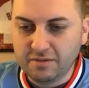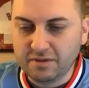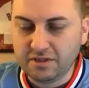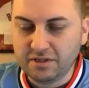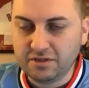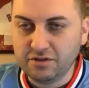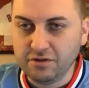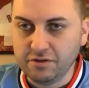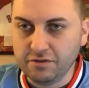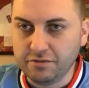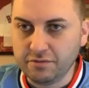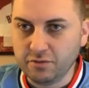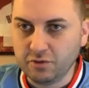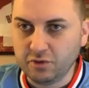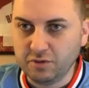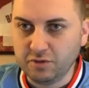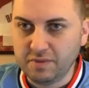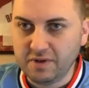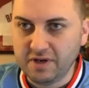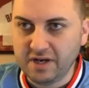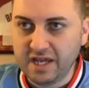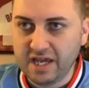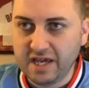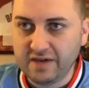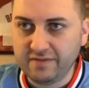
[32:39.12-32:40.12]
too thrilled
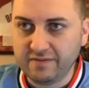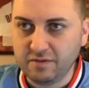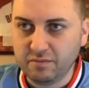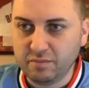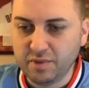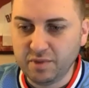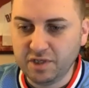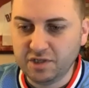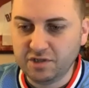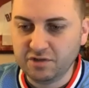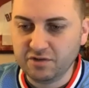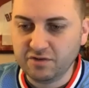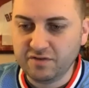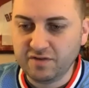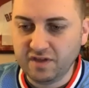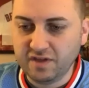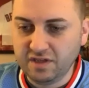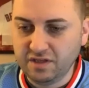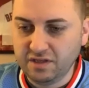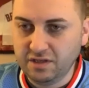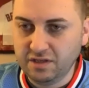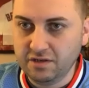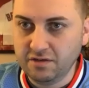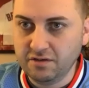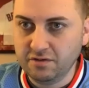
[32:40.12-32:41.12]
about having pitchers
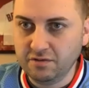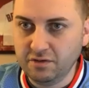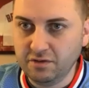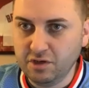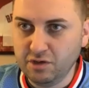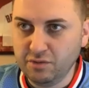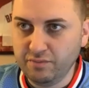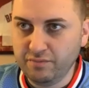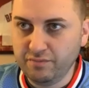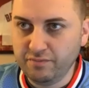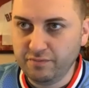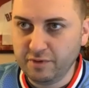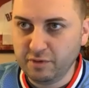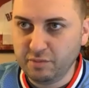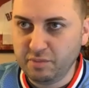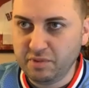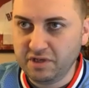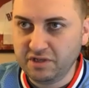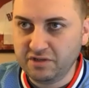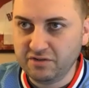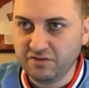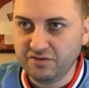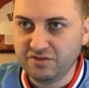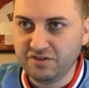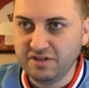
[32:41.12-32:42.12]
hit. Nope, the
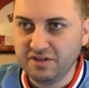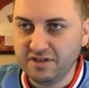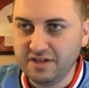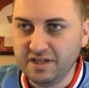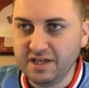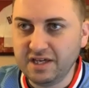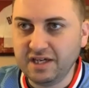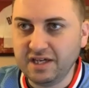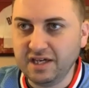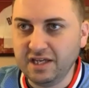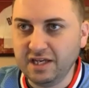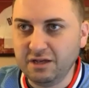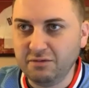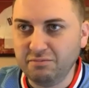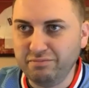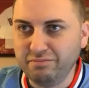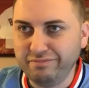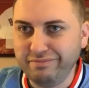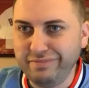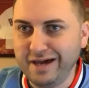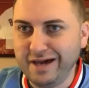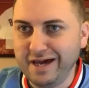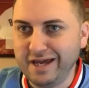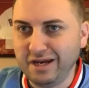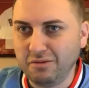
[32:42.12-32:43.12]
pitchers didn't take any
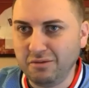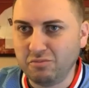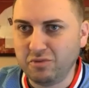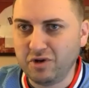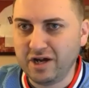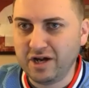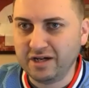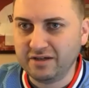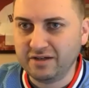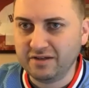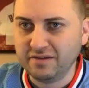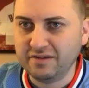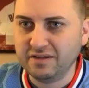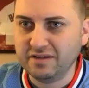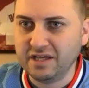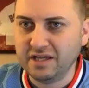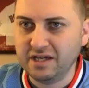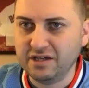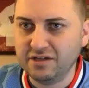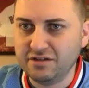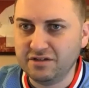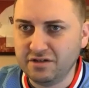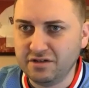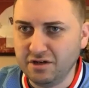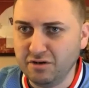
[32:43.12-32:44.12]
batting practice
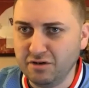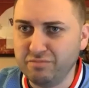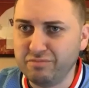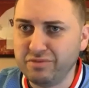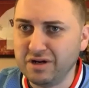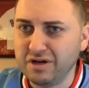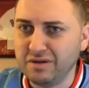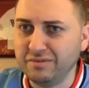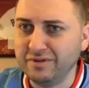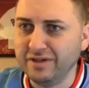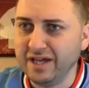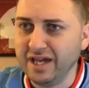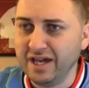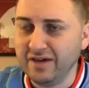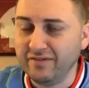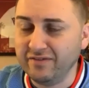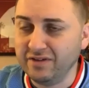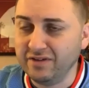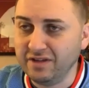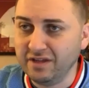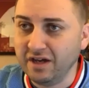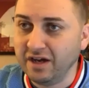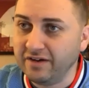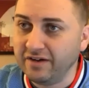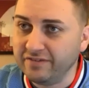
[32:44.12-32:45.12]
last year. Probably haven't
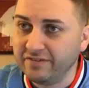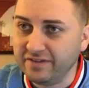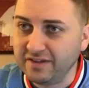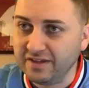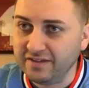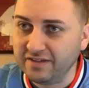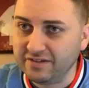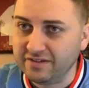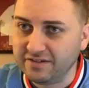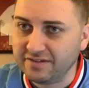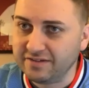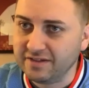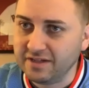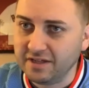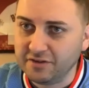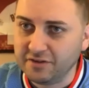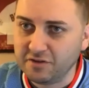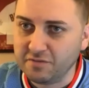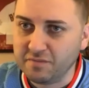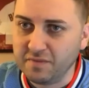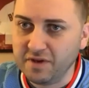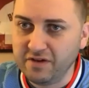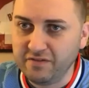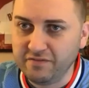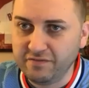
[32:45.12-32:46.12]
in the off season. It's not
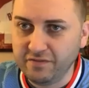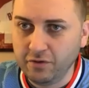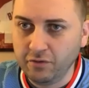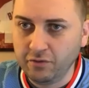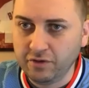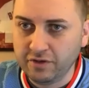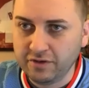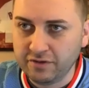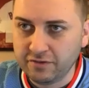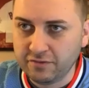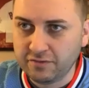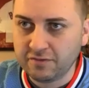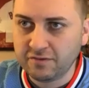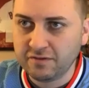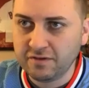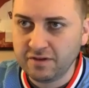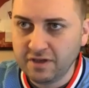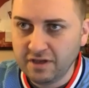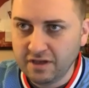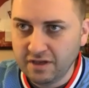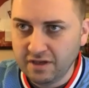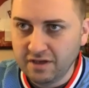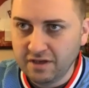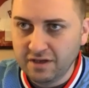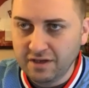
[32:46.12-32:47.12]
their main focus.
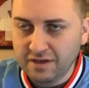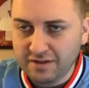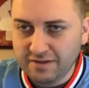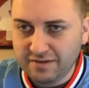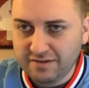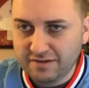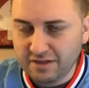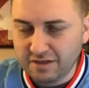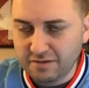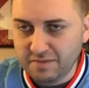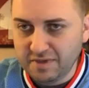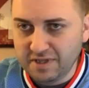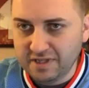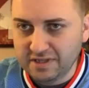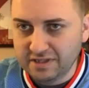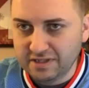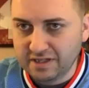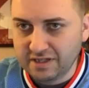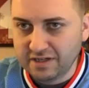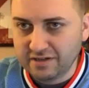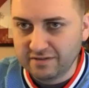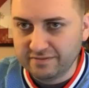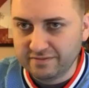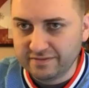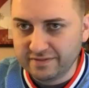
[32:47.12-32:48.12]
It's going to be a
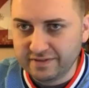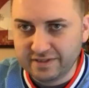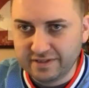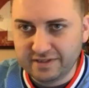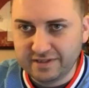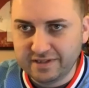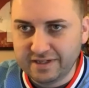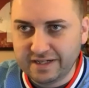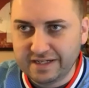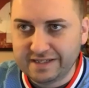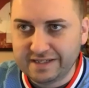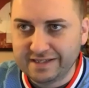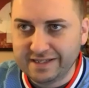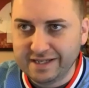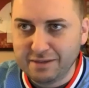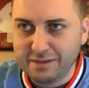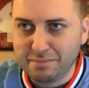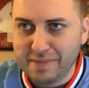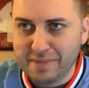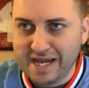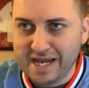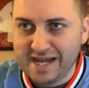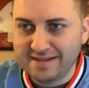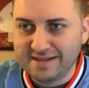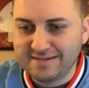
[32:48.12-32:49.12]
lot of ugly at
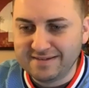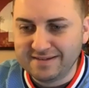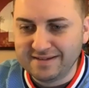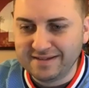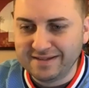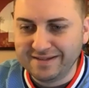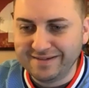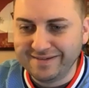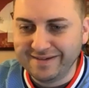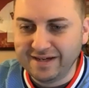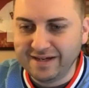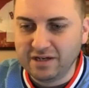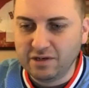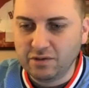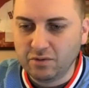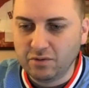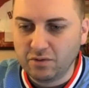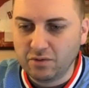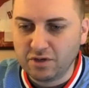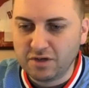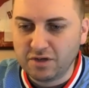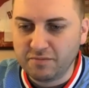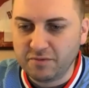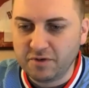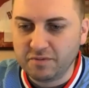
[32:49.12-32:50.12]
bats in the
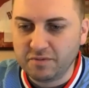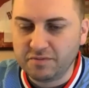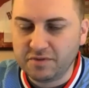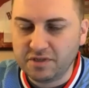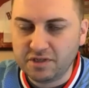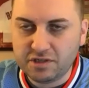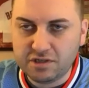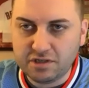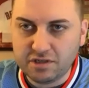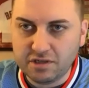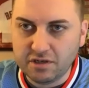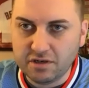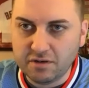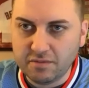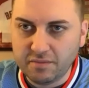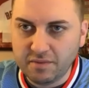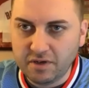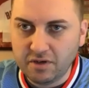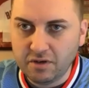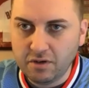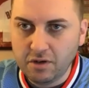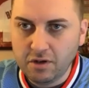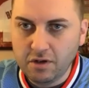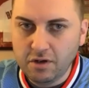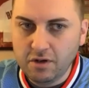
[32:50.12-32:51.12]
9-hole coming up this year. I mean,
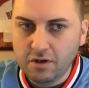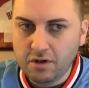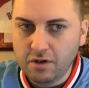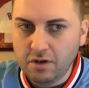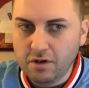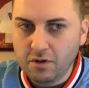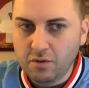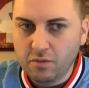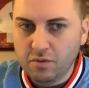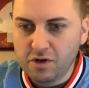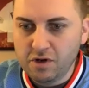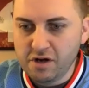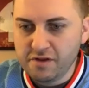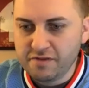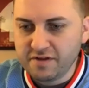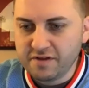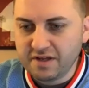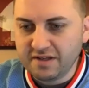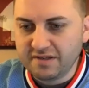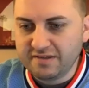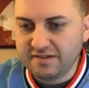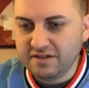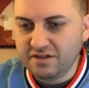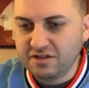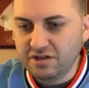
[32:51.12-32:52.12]
what are your
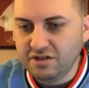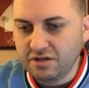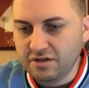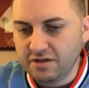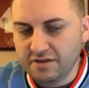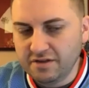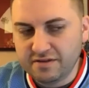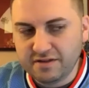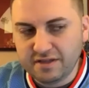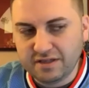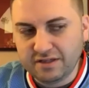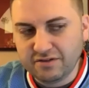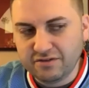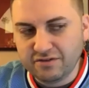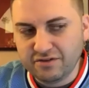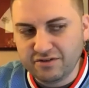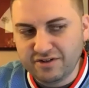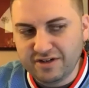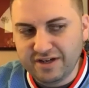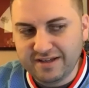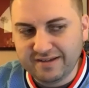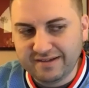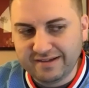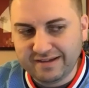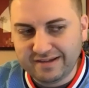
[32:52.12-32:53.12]
thoughts this year? Do you think there's a
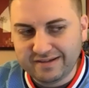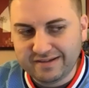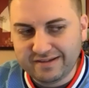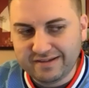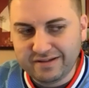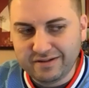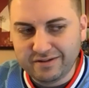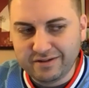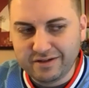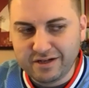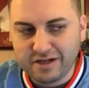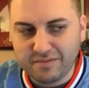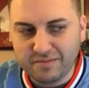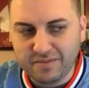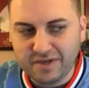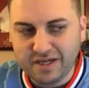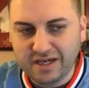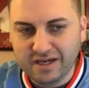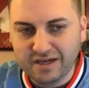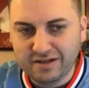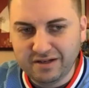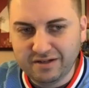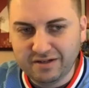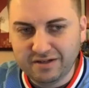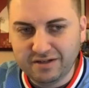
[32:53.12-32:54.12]
chance it could still come
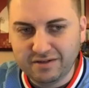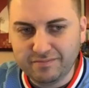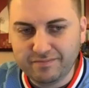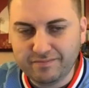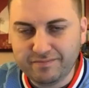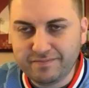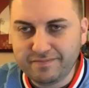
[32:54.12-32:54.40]
in?